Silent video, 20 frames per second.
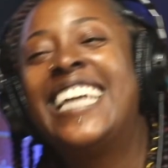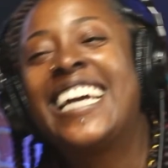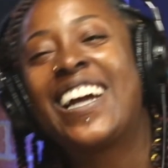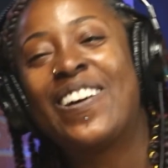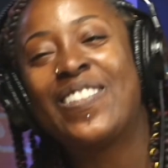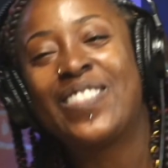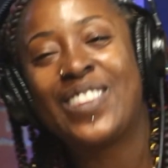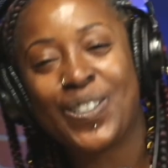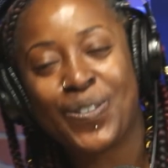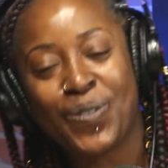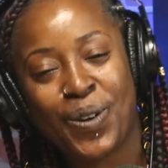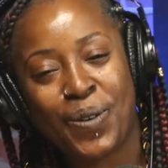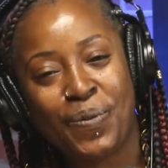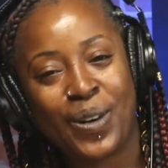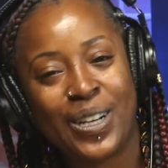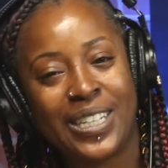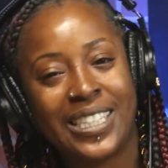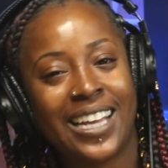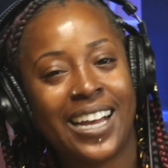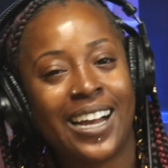Check out this one
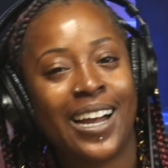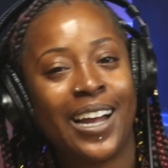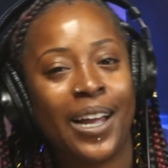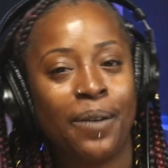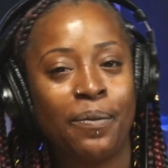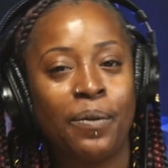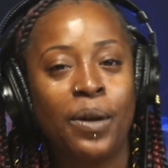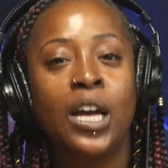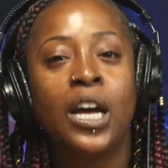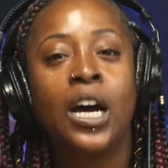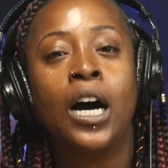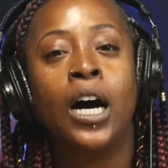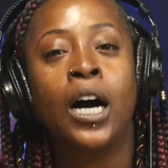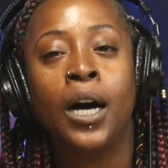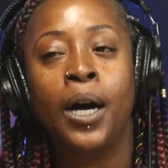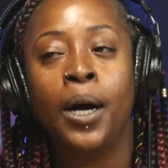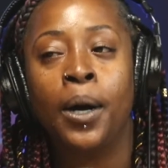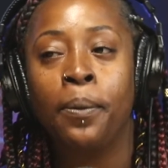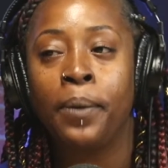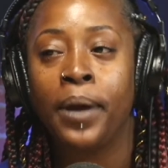more time.
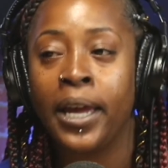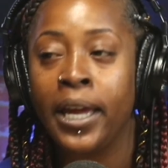Um,